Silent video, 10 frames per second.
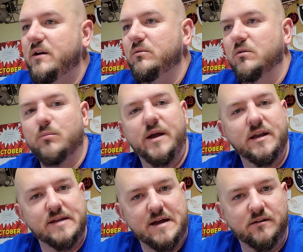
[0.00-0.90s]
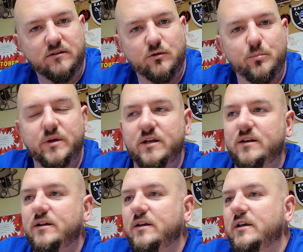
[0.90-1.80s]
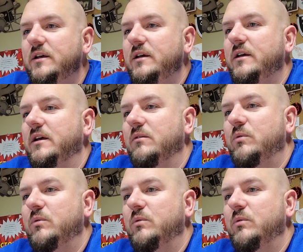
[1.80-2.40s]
We're going to break it down a little bit, and